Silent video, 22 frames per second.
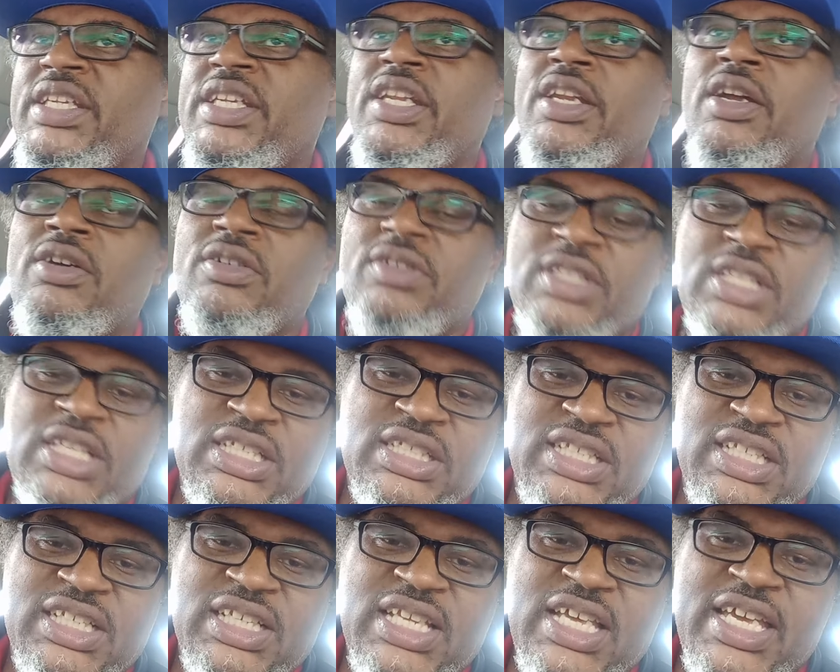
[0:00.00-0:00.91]
it on
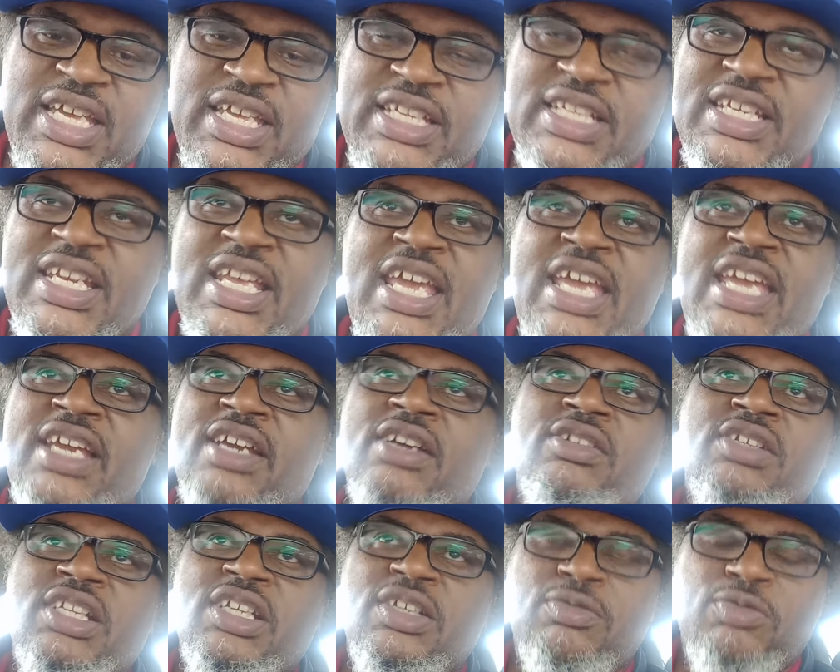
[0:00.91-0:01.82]
Disneyland and they ain't
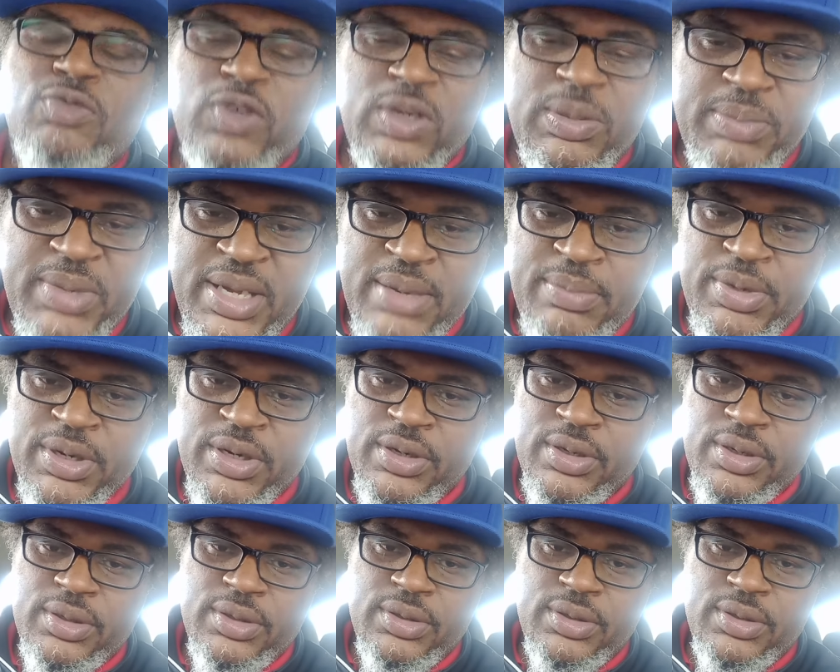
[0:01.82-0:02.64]
gonna even remember.